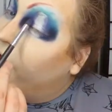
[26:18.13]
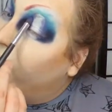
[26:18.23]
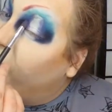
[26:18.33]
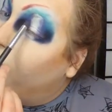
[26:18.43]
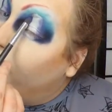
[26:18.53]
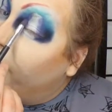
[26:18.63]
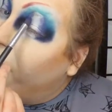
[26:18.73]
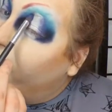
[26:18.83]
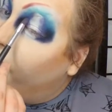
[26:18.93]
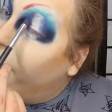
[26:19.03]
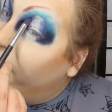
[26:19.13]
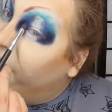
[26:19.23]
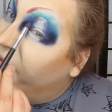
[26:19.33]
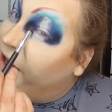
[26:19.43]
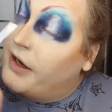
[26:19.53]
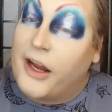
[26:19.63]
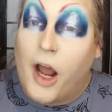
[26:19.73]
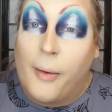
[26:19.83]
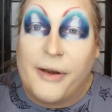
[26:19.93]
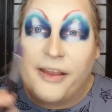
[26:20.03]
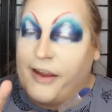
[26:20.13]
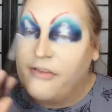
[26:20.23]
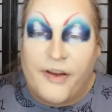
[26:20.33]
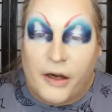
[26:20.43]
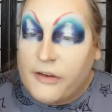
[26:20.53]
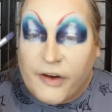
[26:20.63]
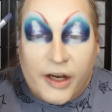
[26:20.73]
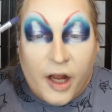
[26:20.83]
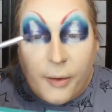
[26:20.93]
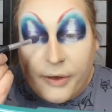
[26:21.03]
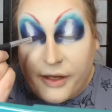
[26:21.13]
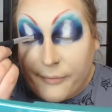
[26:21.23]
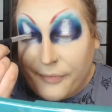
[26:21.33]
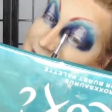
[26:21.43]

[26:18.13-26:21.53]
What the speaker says: Utica Queen was going very comedy, like very, very comedy.